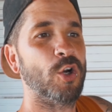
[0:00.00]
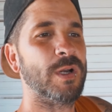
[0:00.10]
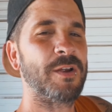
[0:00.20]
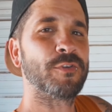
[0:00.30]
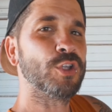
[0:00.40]

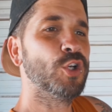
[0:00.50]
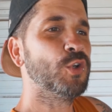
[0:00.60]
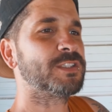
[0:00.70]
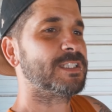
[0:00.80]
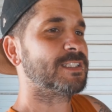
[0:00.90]
Whoever
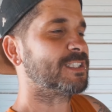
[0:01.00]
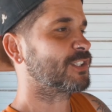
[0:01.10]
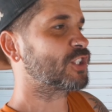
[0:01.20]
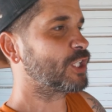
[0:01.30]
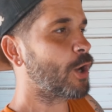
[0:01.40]
loses
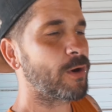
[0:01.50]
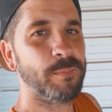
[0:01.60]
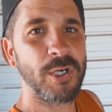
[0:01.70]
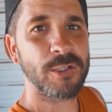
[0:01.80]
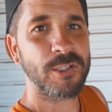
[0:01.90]
is a slower
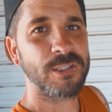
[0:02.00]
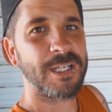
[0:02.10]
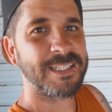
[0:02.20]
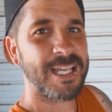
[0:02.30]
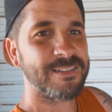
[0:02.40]
milker
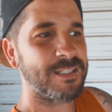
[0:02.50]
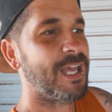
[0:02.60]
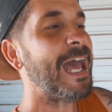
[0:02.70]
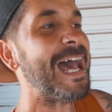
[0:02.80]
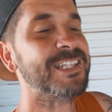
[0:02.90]
has,
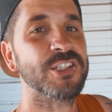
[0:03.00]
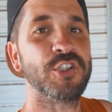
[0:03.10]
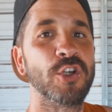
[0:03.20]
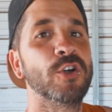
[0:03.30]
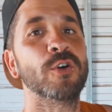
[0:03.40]
has to
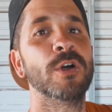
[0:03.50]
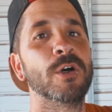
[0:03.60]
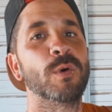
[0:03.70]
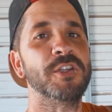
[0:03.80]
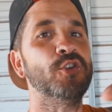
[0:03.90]
do
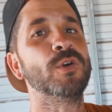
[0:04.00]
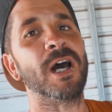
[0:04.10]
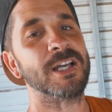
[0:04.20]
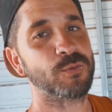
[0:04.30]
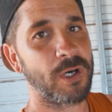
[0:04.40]
what you
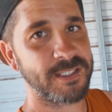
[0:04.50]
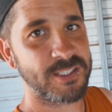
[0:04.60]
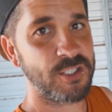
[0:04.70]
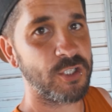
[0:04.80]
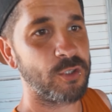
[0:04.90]
guys want
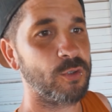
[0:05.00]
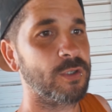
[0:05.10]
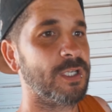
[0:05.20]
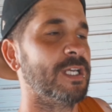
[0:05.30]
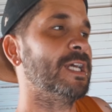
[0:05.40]
us to do